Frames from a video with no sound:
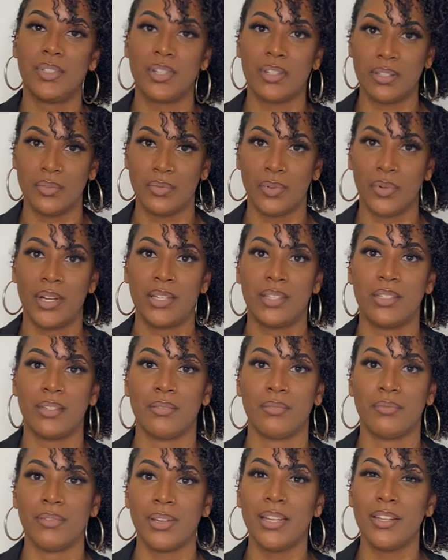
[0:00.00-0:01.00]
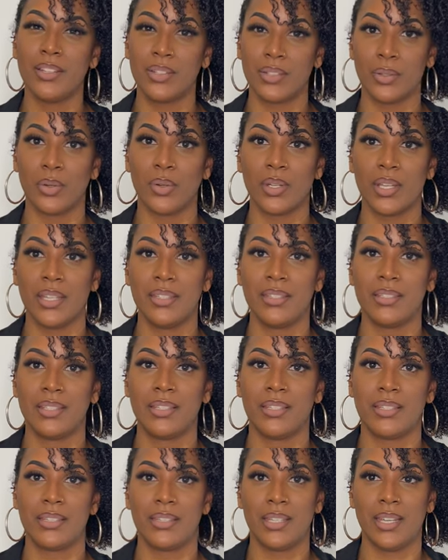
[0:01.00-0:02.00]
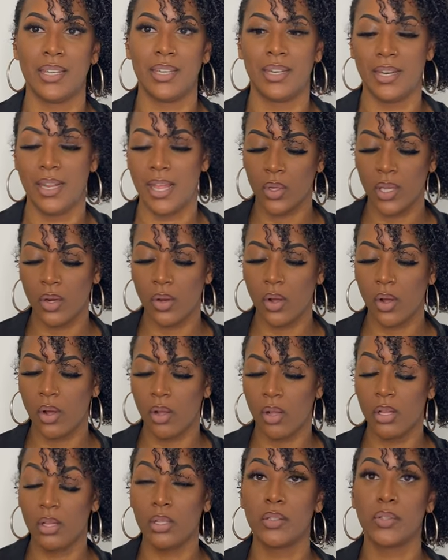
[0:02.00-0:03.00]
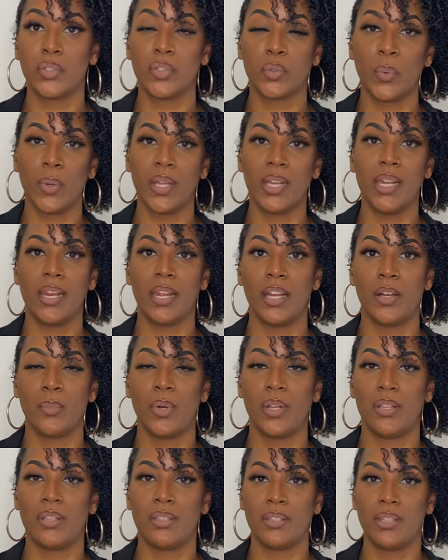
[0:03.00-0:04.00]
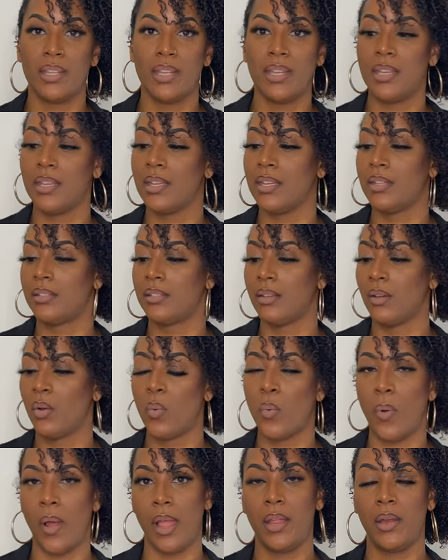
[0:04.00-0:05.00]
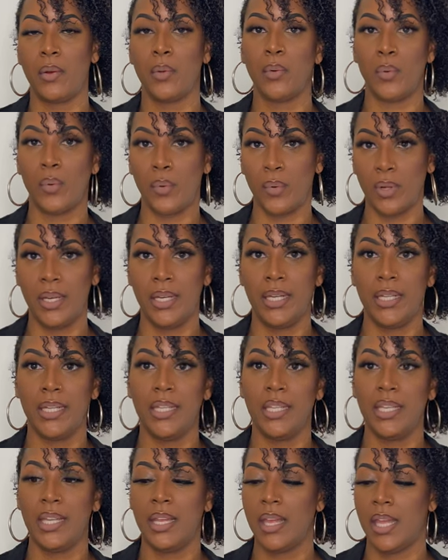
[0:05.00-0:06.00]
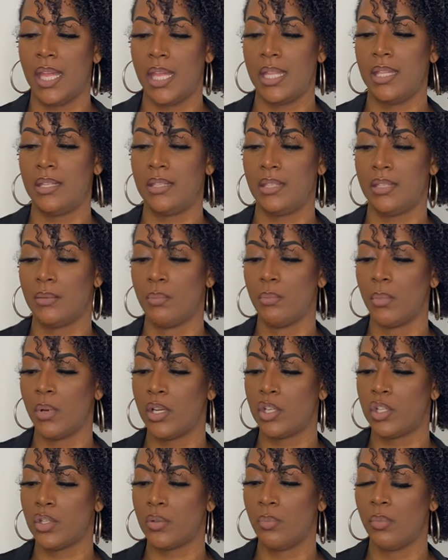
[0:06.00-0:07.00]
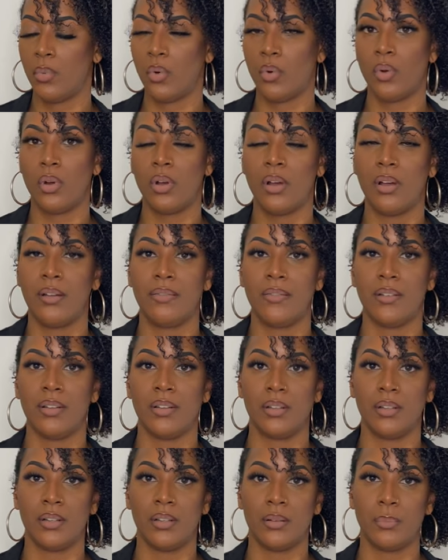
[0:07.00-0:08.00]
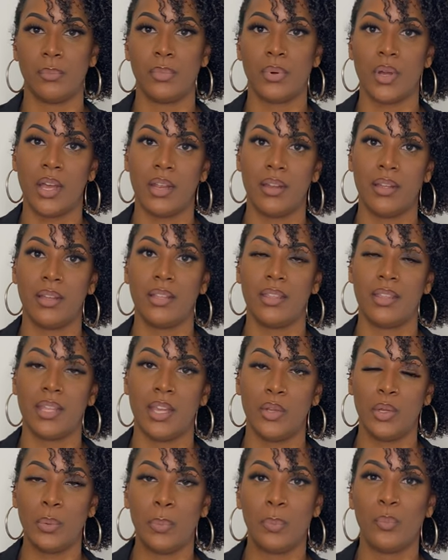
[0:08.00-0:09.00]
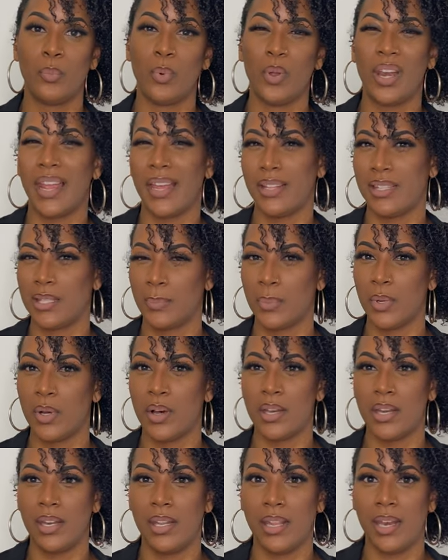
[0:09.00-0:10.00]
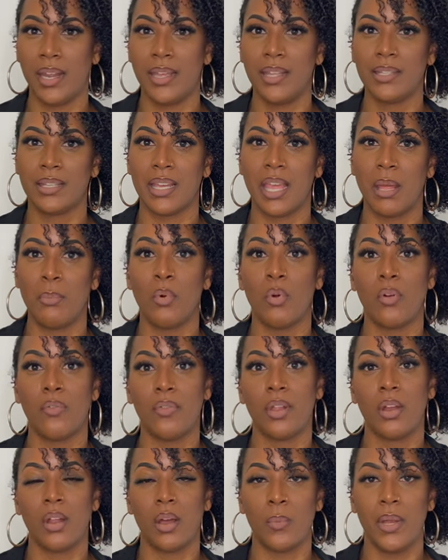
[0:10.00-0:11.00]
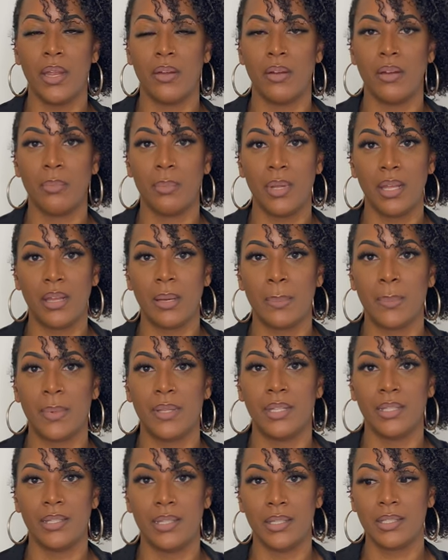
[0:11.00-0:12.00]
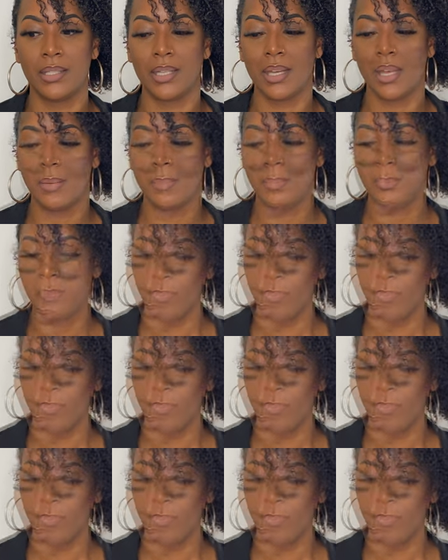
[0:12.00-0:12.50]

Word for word: just for it to really soak into the skin. In all, the squalane I would say is quite oily. This is much more of a product that you would like to put on in the nighttime, or if you're not wearing makeup in the daytime.